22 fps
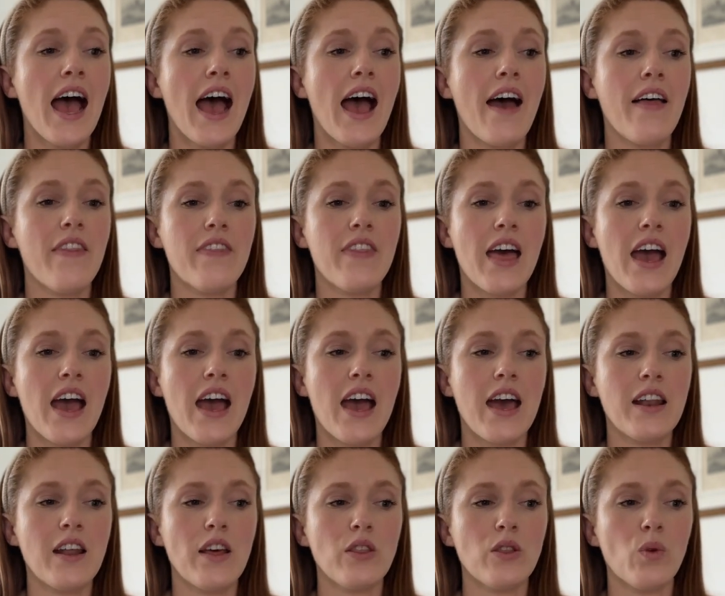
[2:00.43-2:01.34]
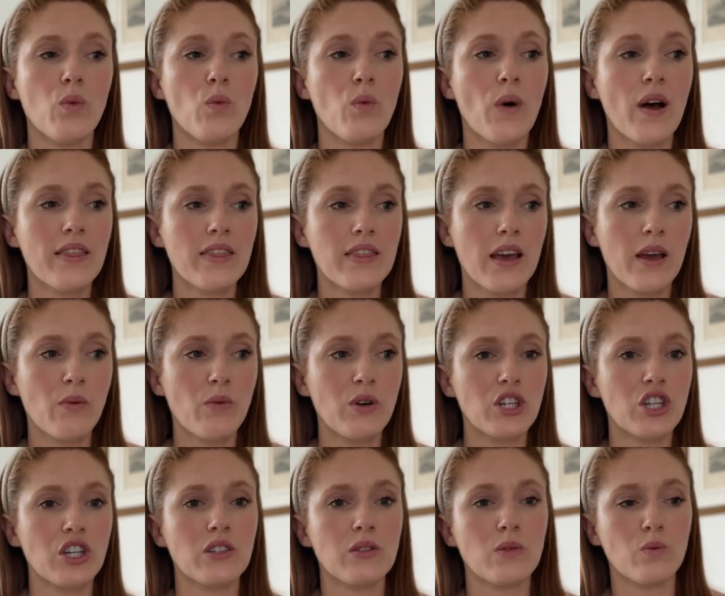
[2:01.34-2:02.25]
And then the one thing,
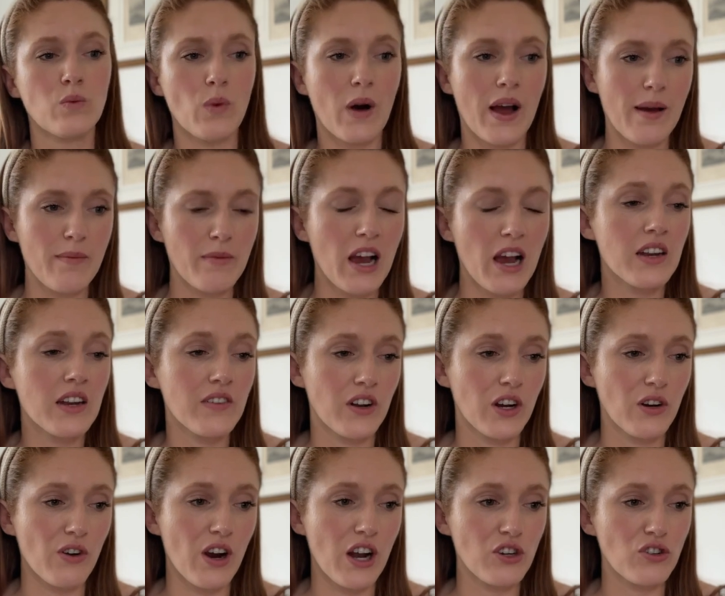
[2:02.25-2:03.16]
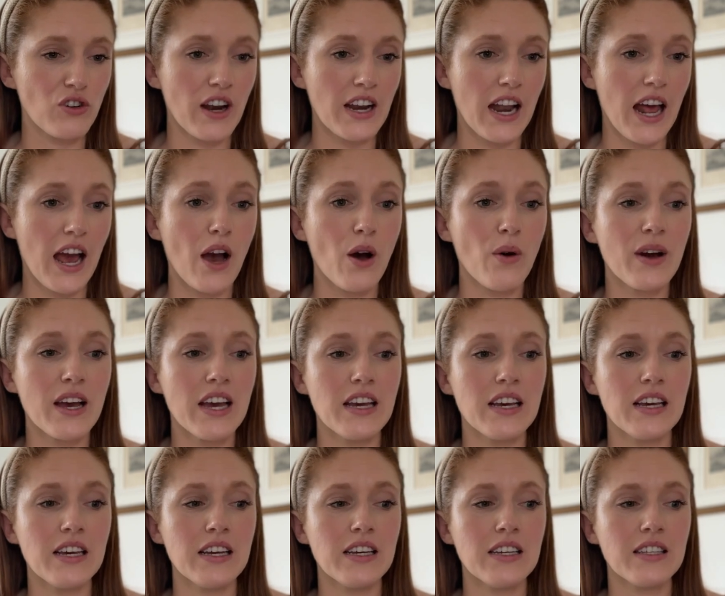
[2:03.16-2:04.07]
which is why I'm of in a rush right now,
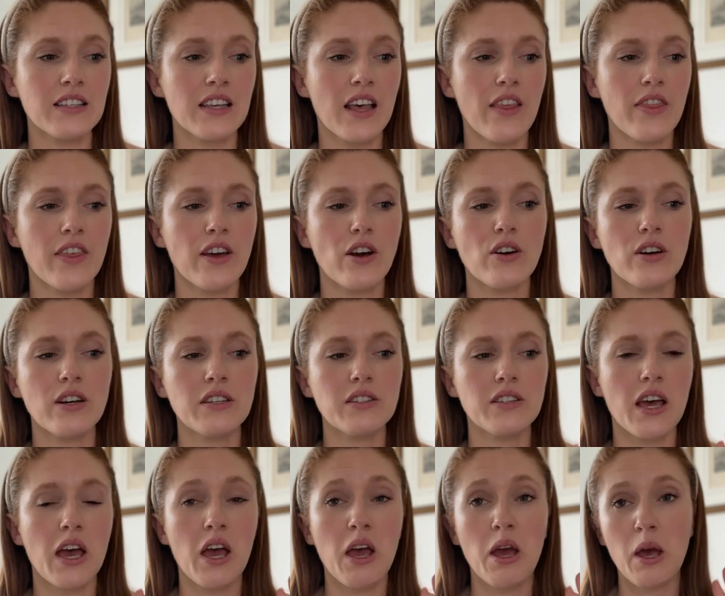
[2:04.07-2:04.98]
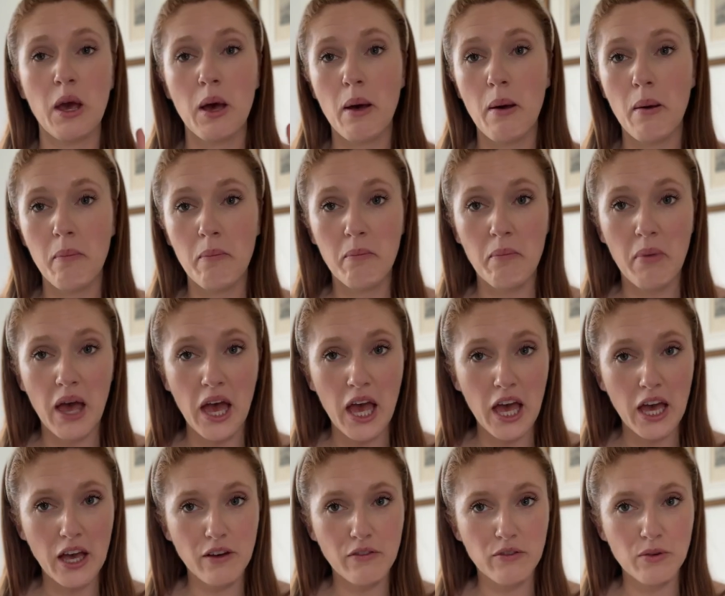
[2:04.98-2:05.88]
is there is a
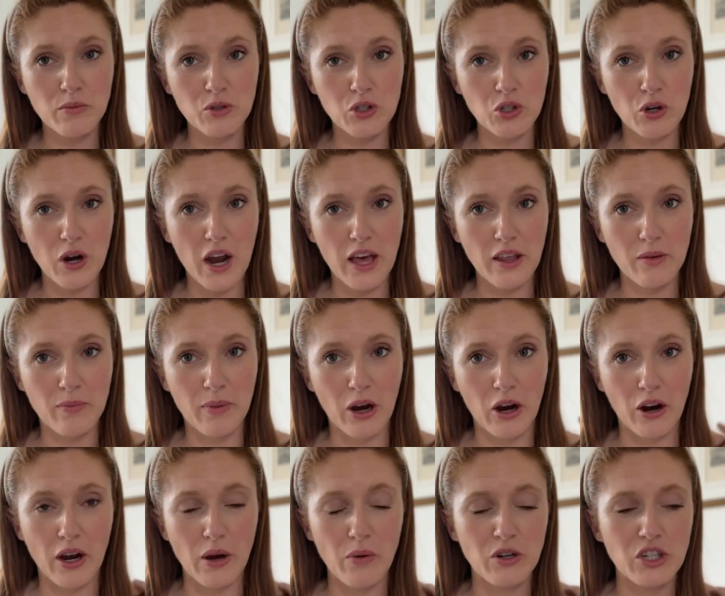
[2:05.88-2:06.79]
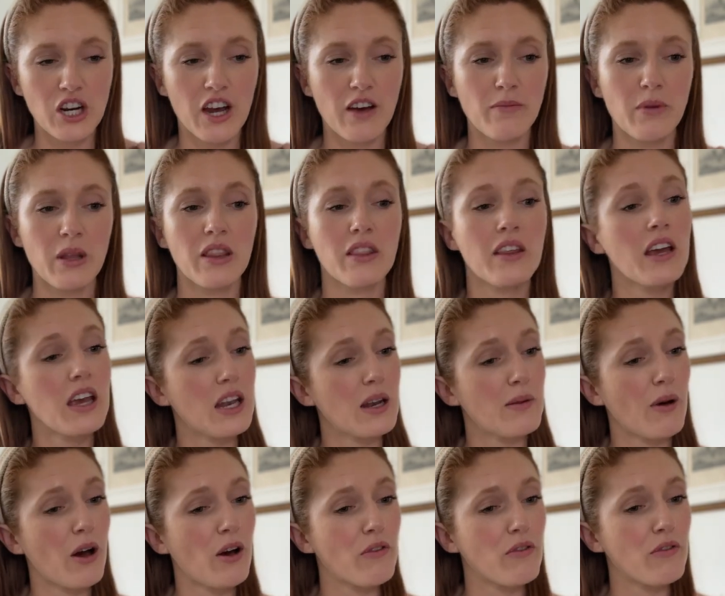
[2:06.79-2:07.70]
bag from Strathberry which I've been thinking
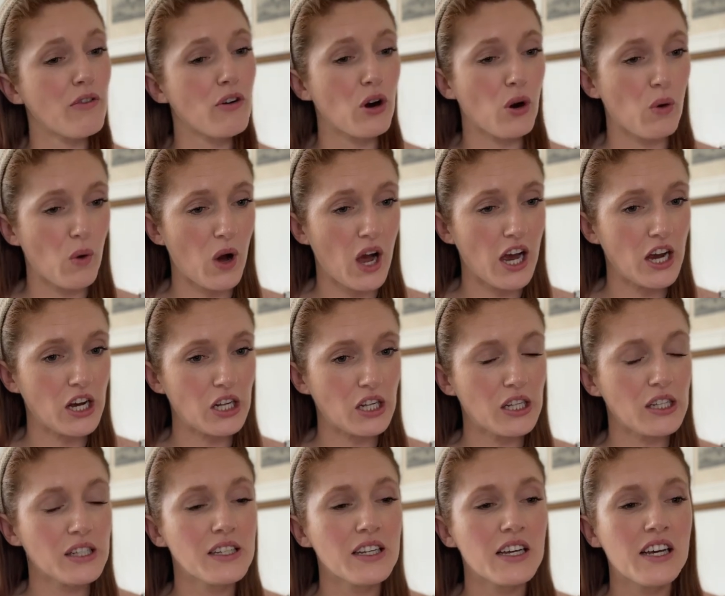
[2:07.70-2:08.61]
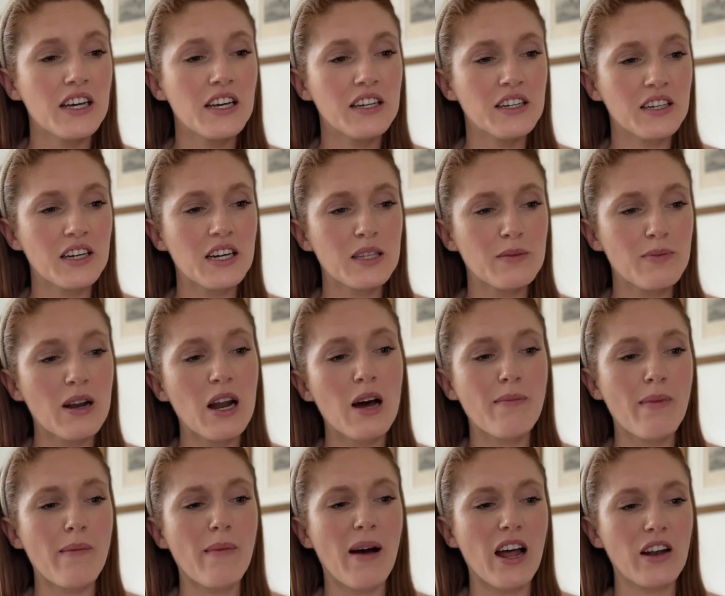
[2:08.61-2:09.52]
about for a while it's been on
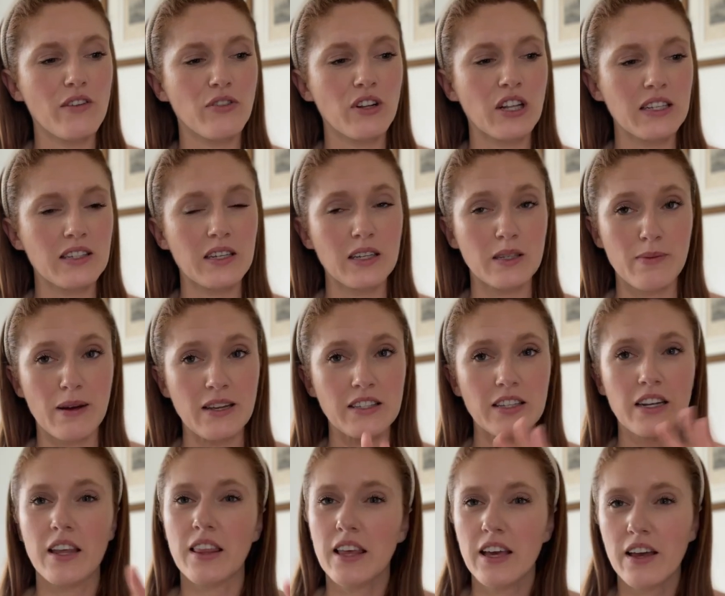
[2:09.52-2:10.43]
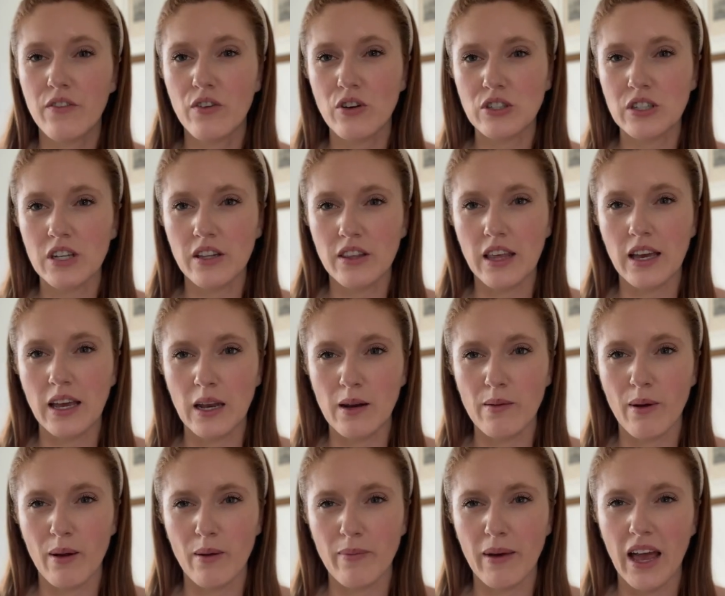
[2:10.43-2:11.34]
my mind for like six months. And I think if you're still thinking
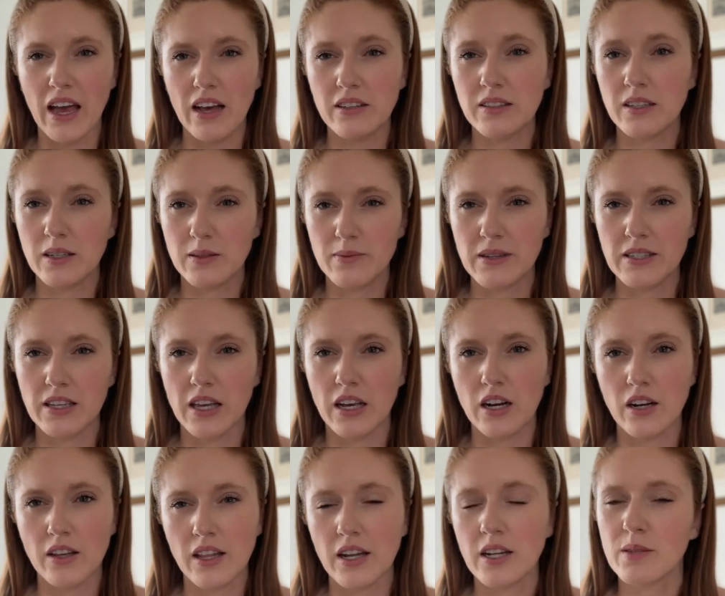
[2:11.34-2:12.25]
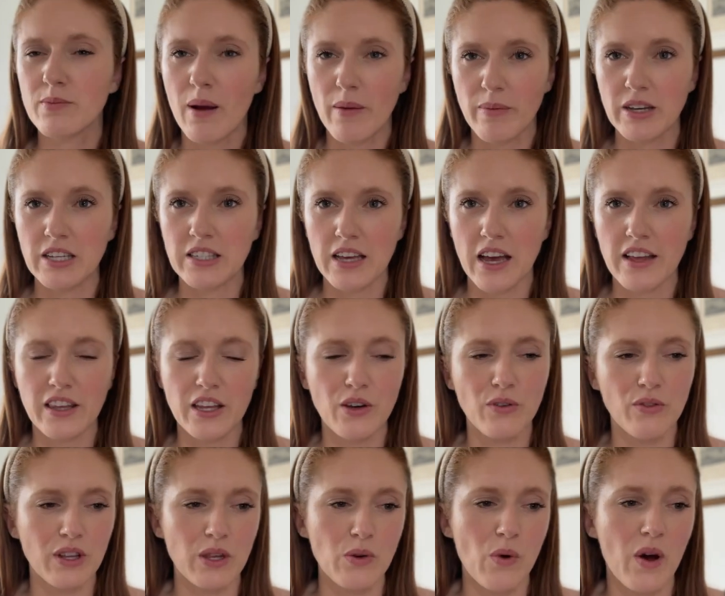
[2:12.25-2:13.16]
about a bag six months later, then it's probably a sign that you
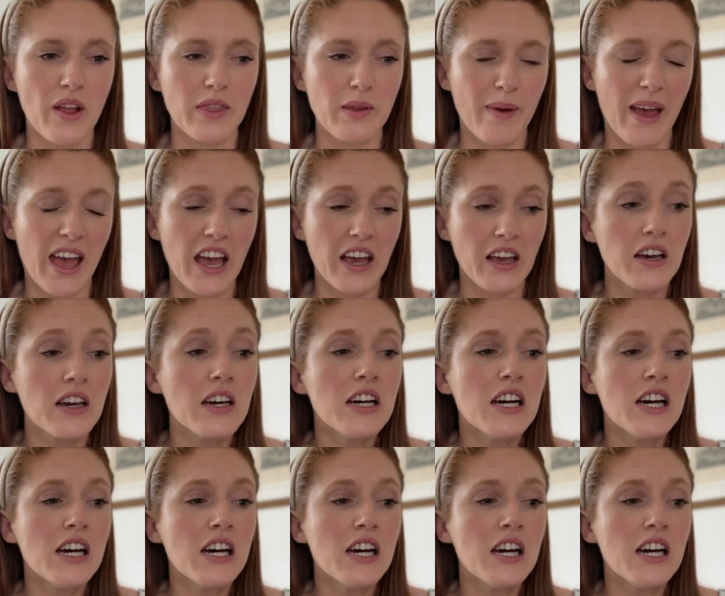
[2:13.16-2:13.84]
really want the bag.